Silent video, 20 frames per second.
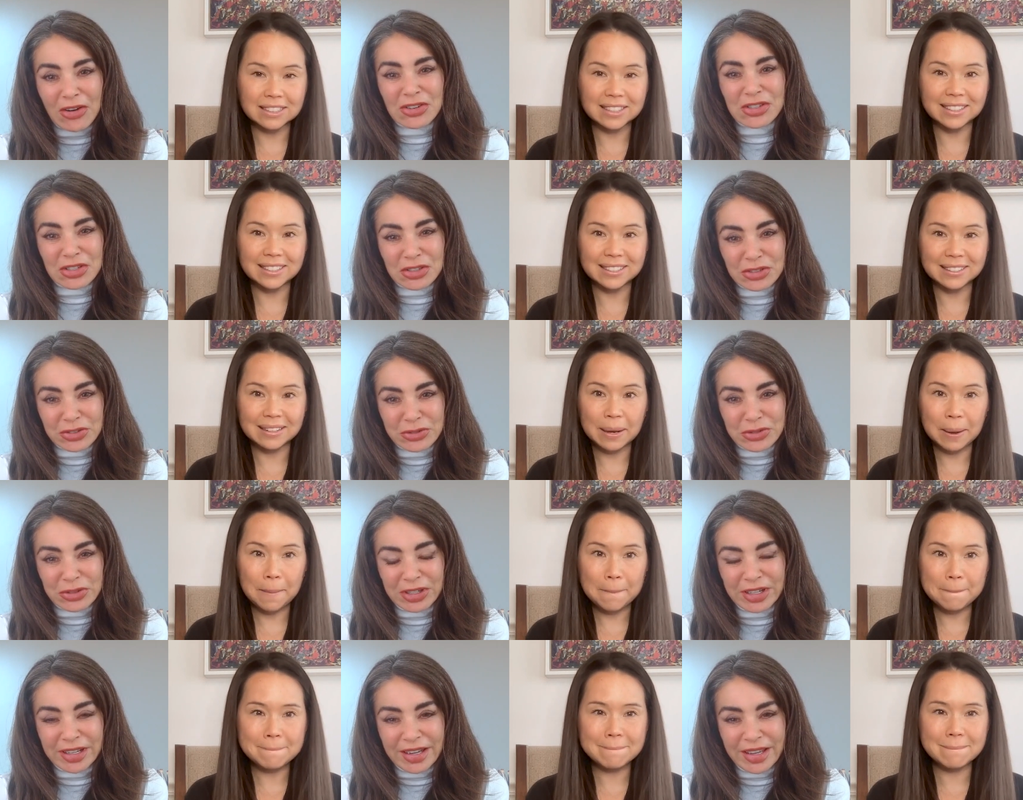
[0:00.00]
Speaker 1: our
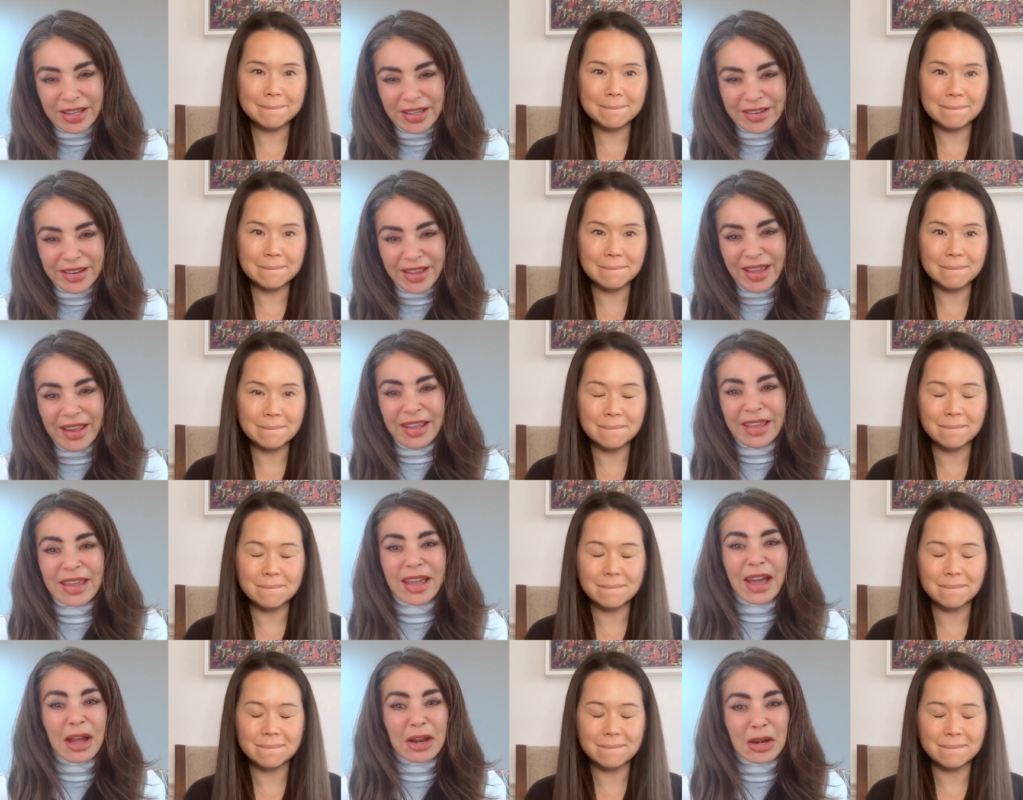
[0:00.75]
children in
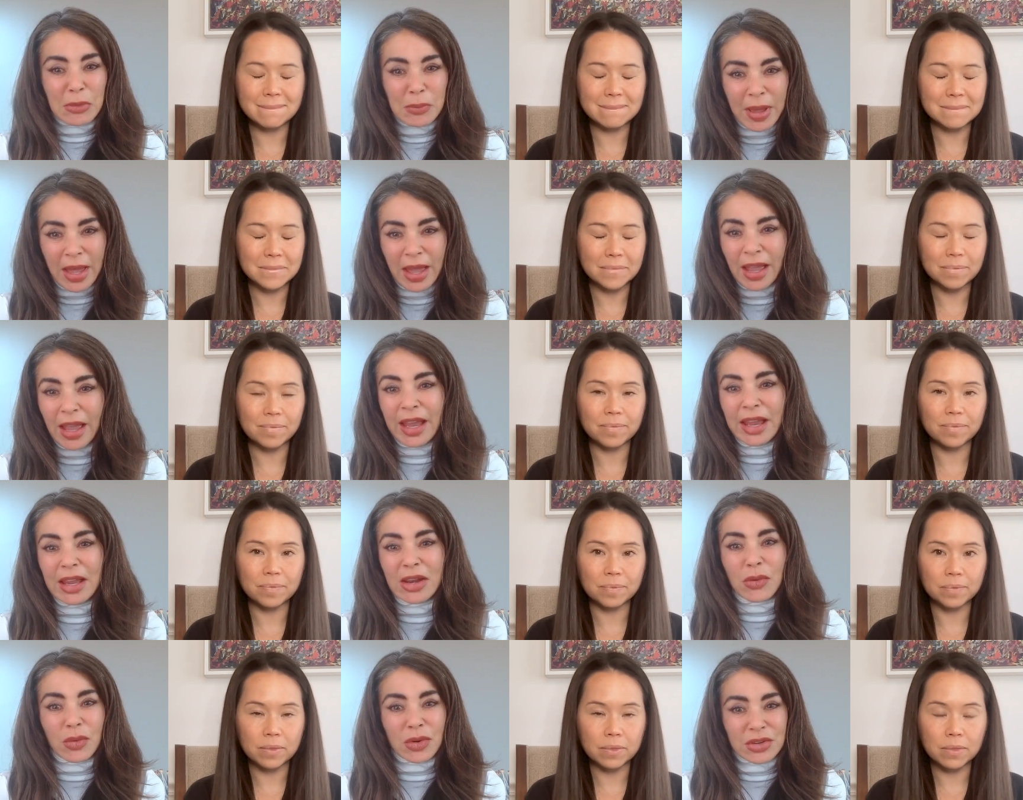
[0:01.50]
any kind of
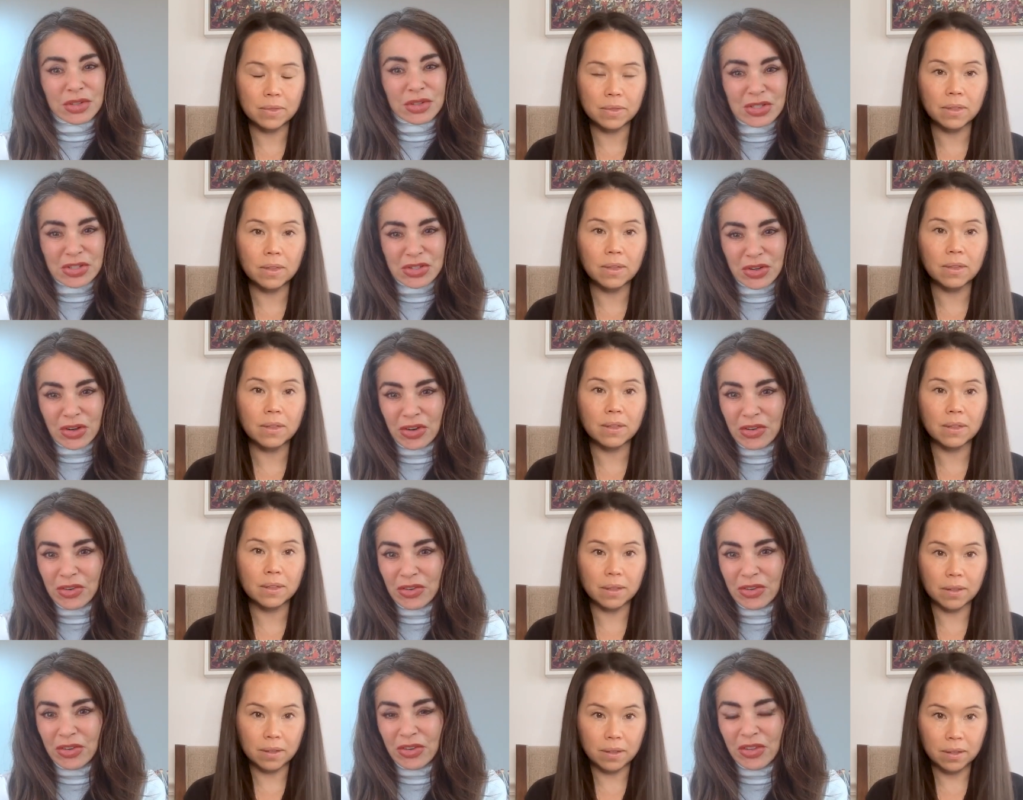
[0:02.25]
pain or
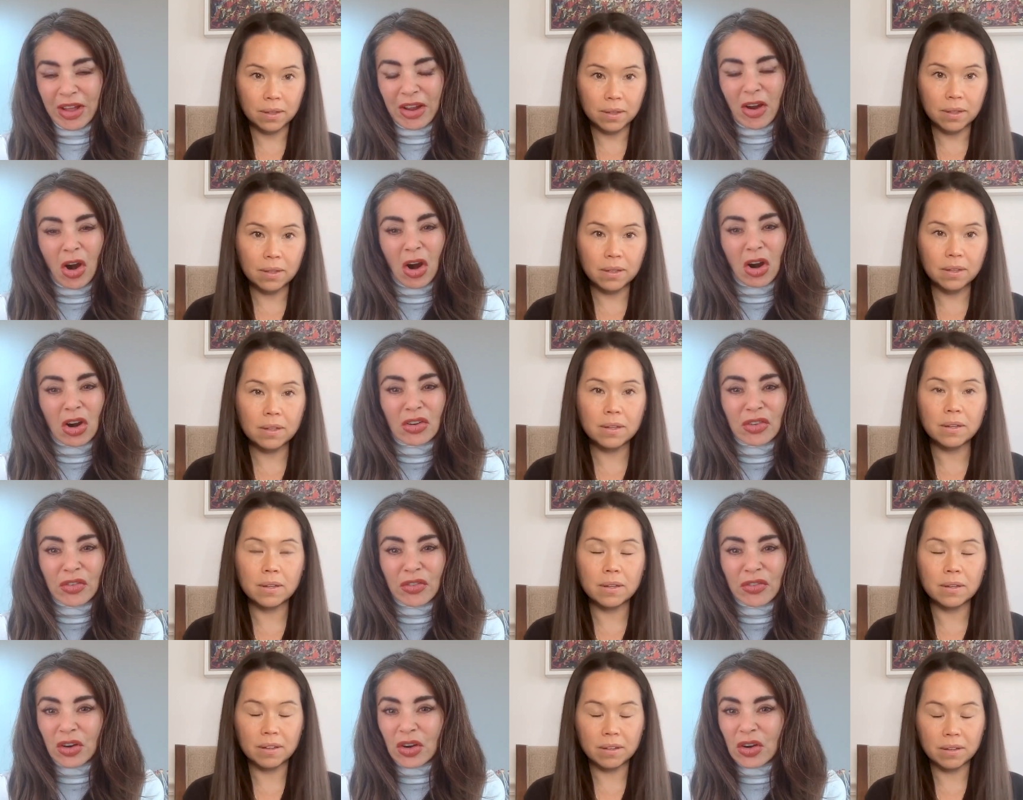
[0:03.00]
struggle like
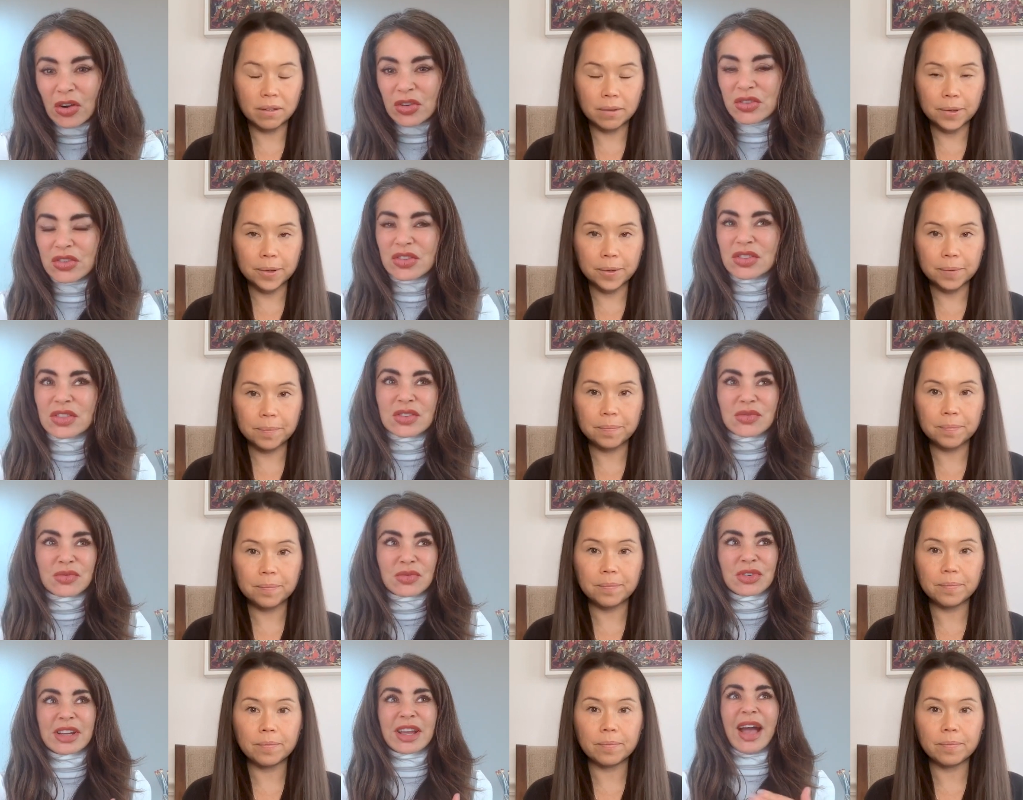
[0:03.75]
our
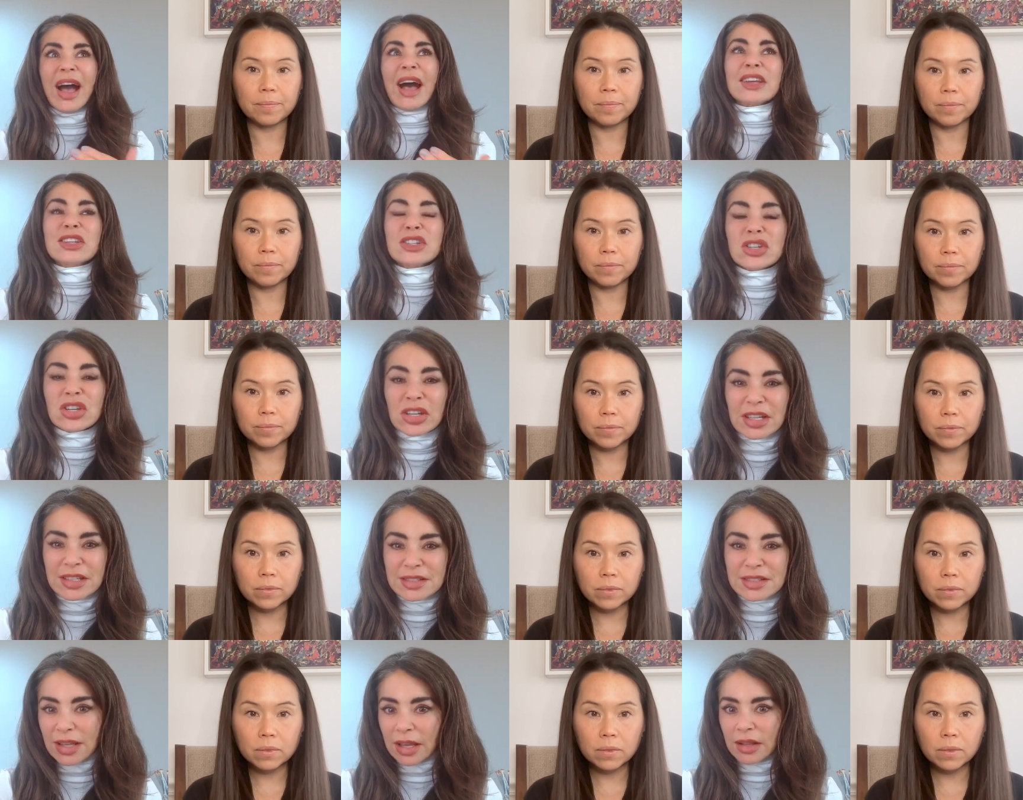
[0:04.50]
first
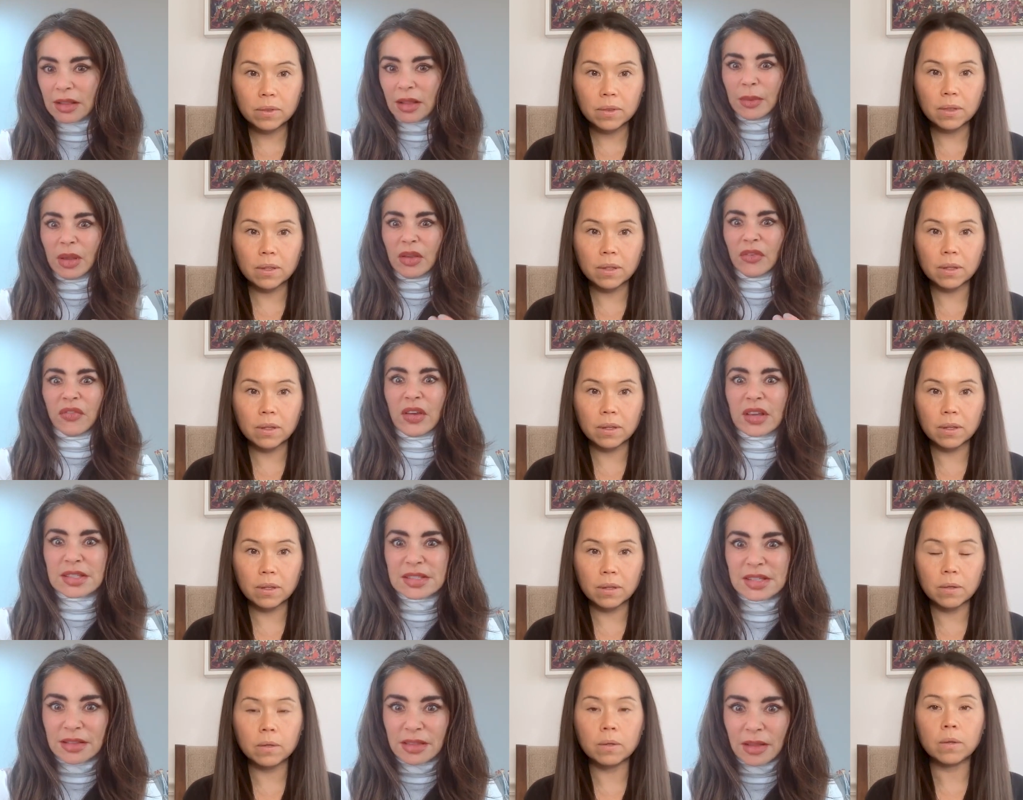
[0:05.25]
reaction is like let me
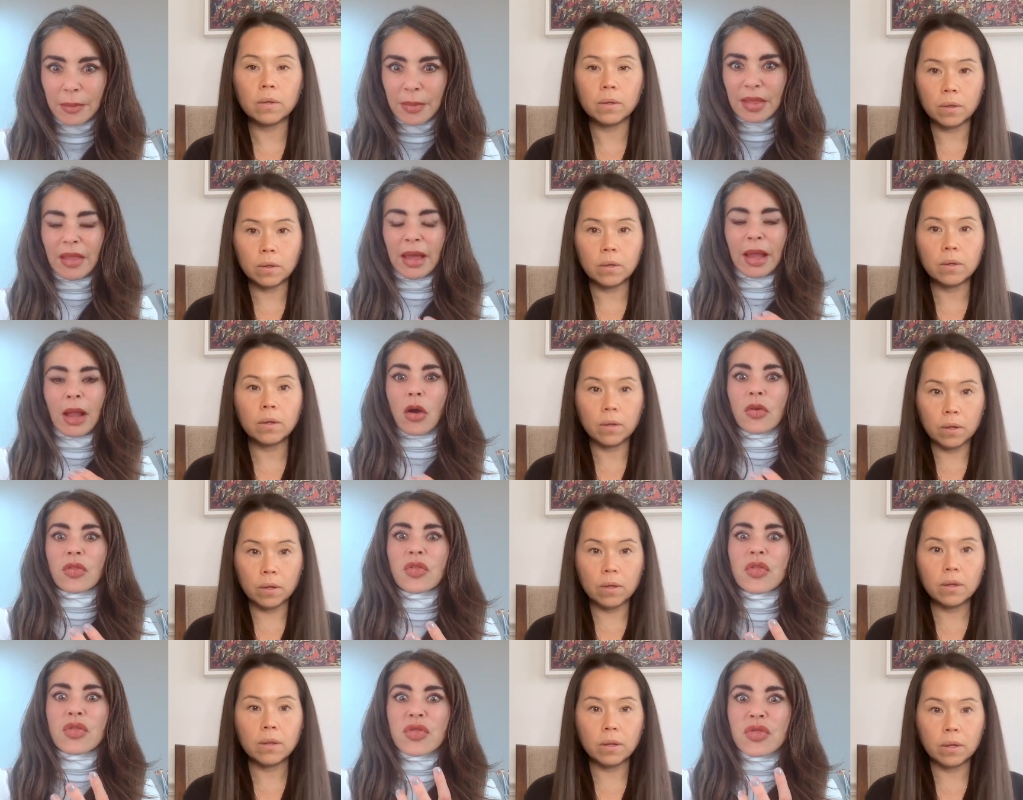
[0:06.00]
fix it let me like